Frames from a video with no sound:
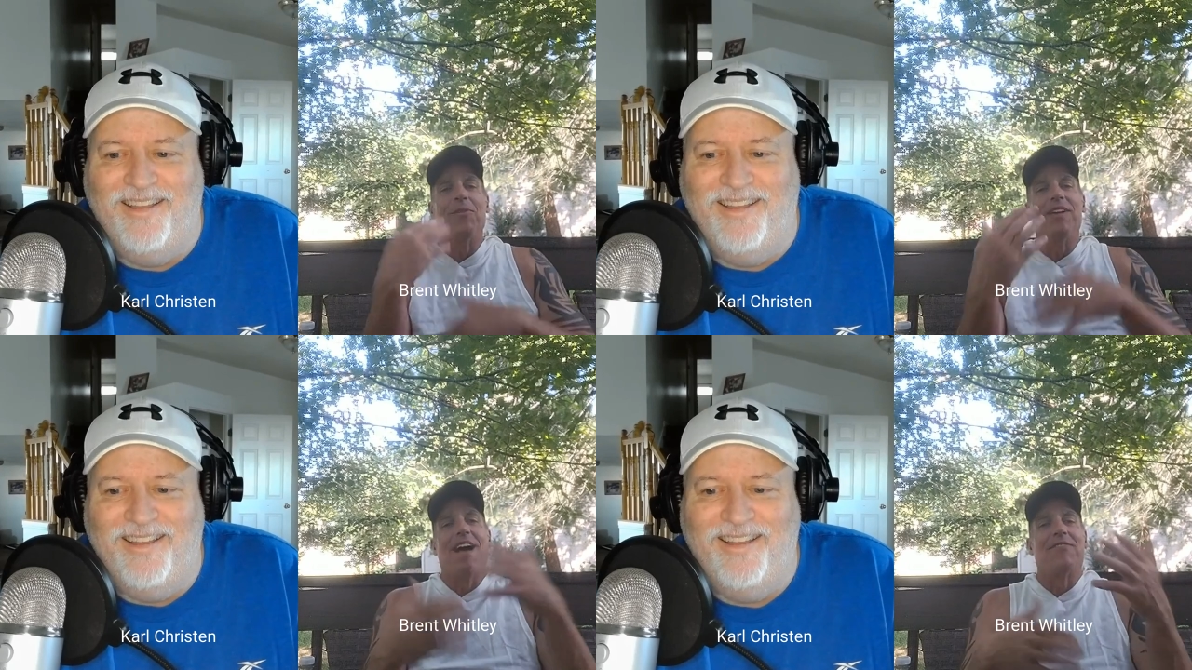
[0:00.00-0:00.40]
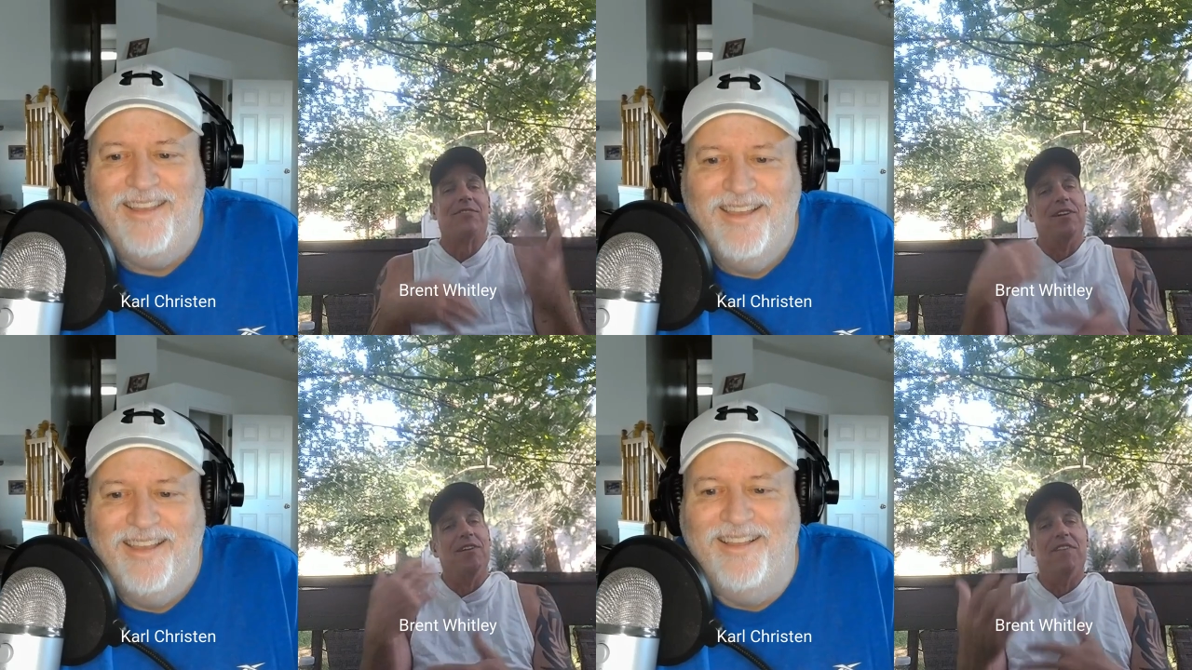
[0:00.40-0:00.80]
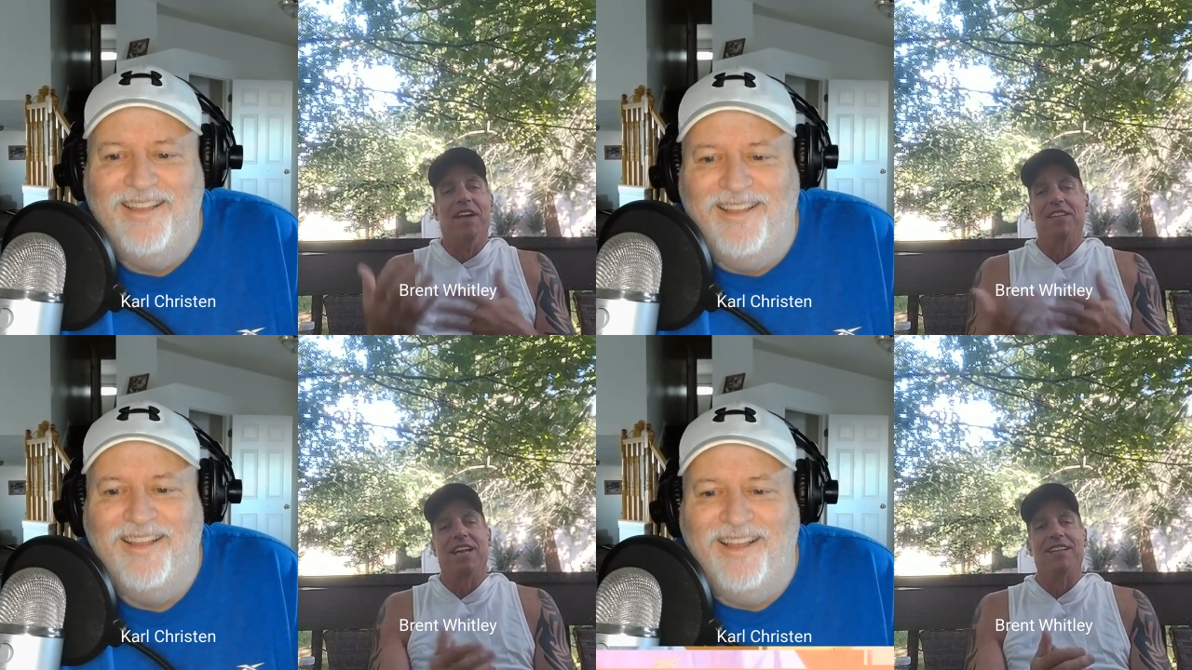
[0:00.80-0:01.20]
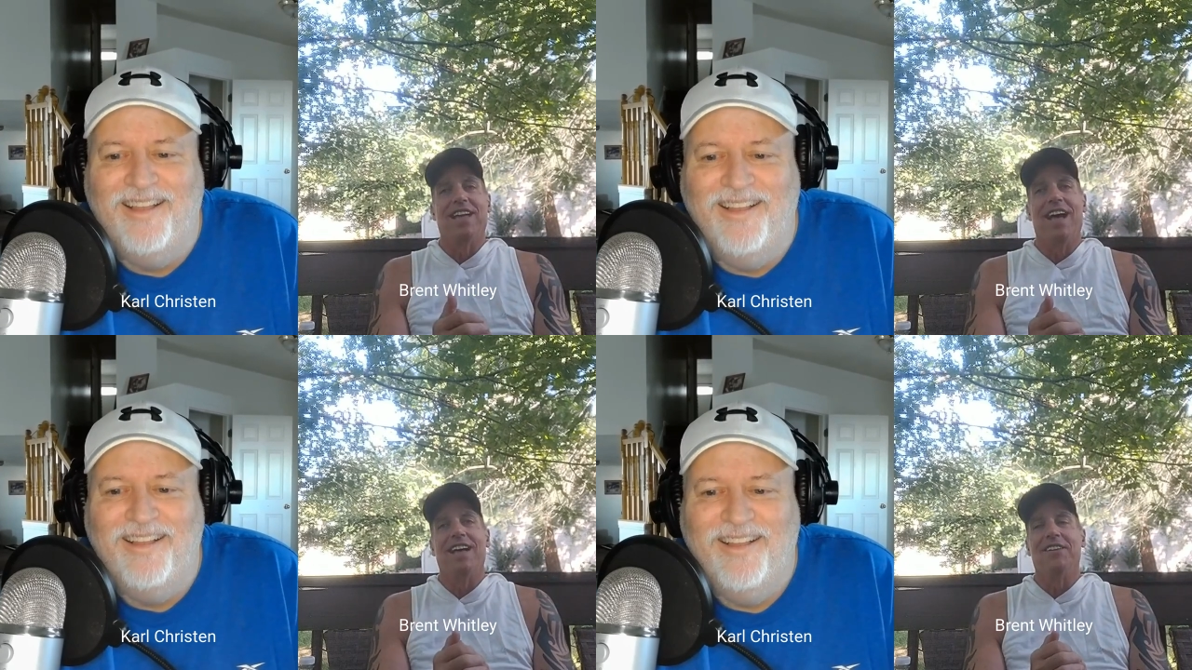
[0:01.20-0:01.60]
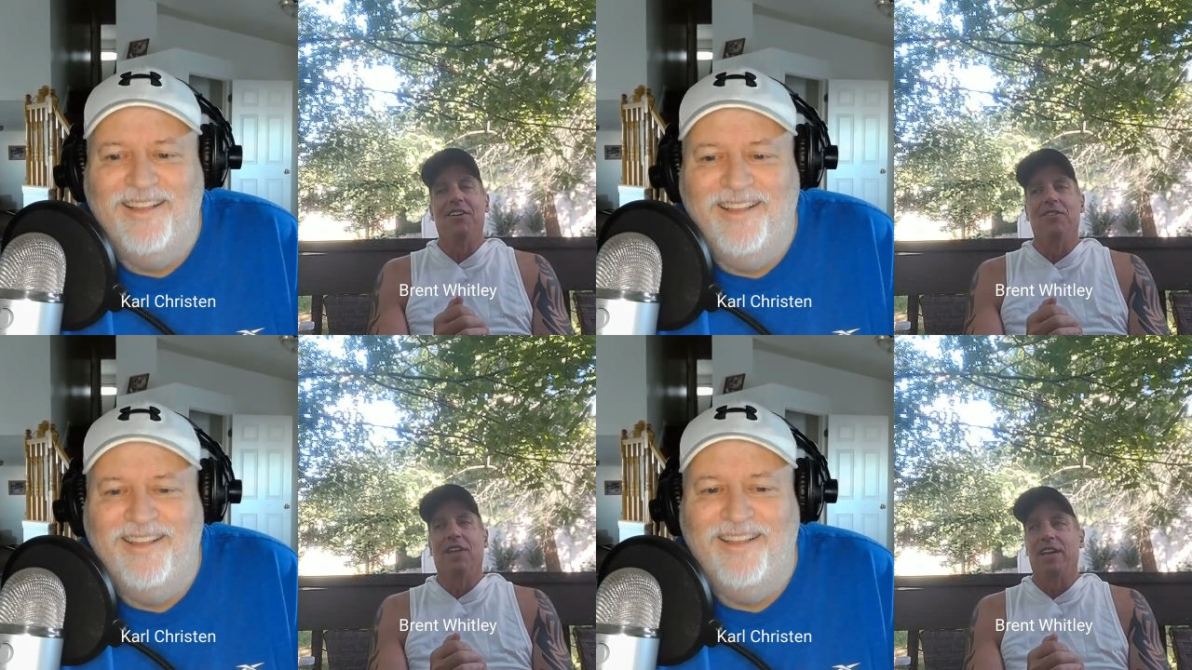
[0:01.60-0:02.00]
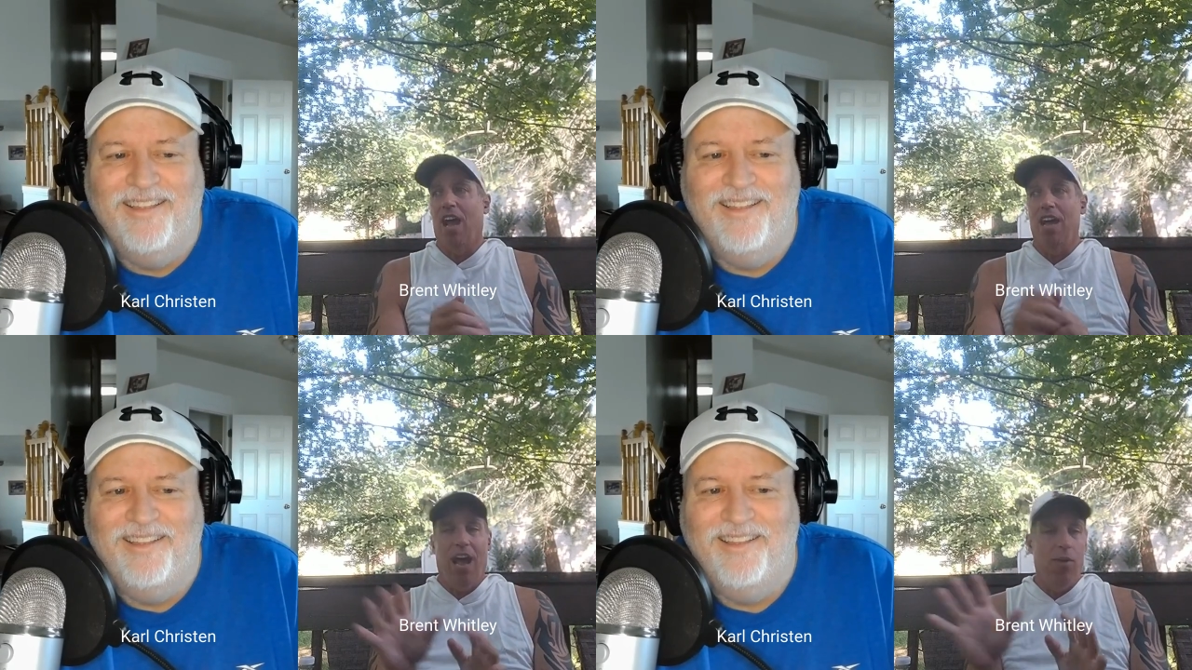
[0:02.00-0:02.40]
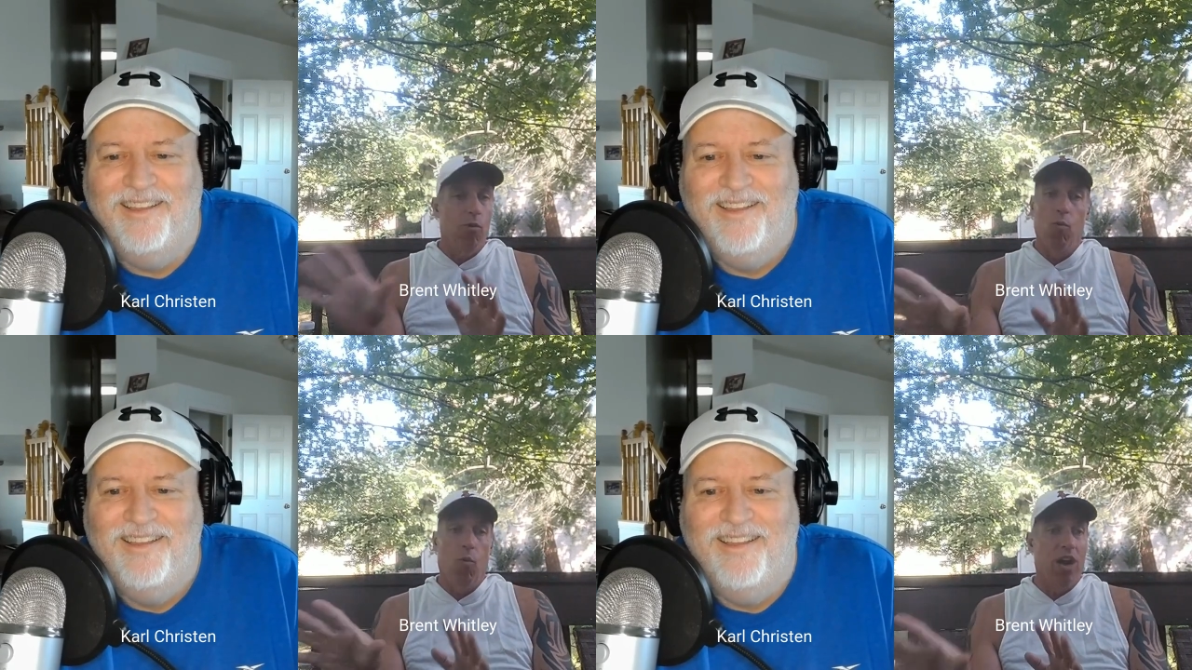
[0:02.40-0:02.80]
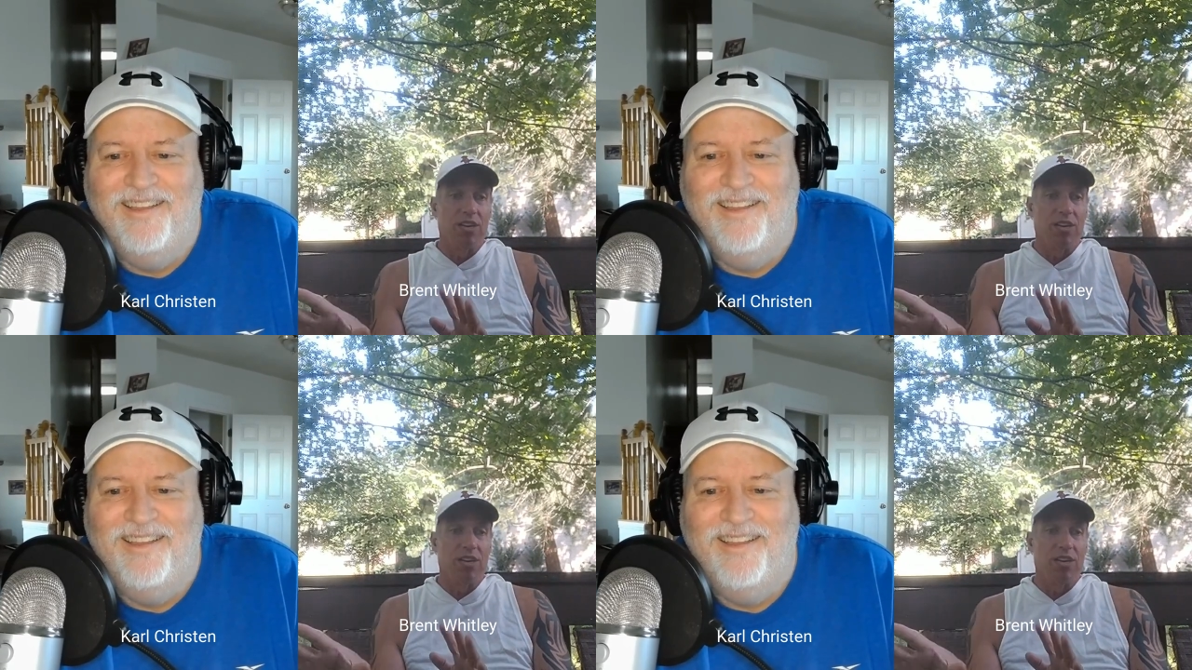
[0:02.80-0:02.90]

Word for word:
Speaker 1: normally after an event like that, you know, like I,